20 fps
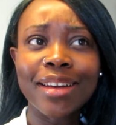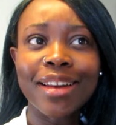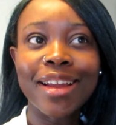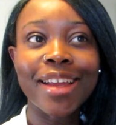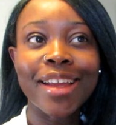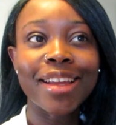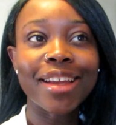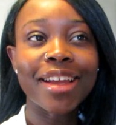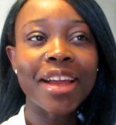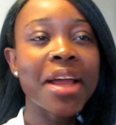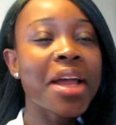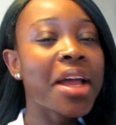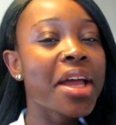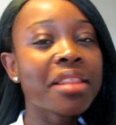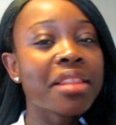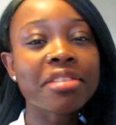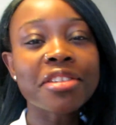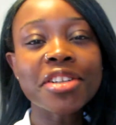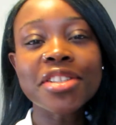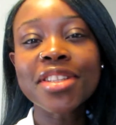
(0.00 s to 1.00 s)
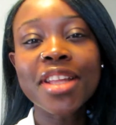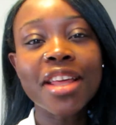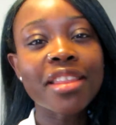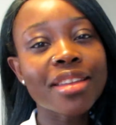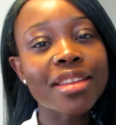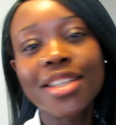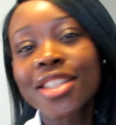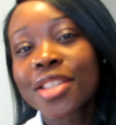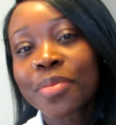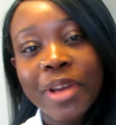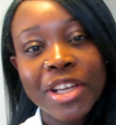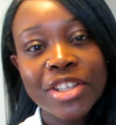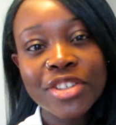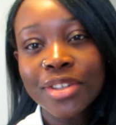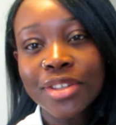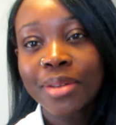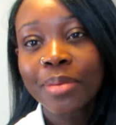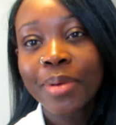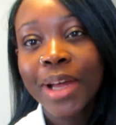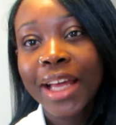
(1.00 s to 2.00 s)
Like, there's nothing
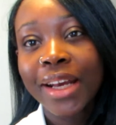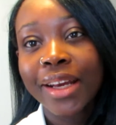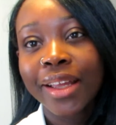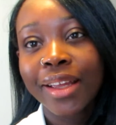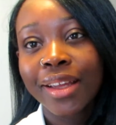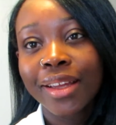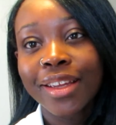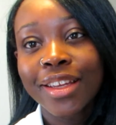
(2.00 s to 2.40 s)
special about it.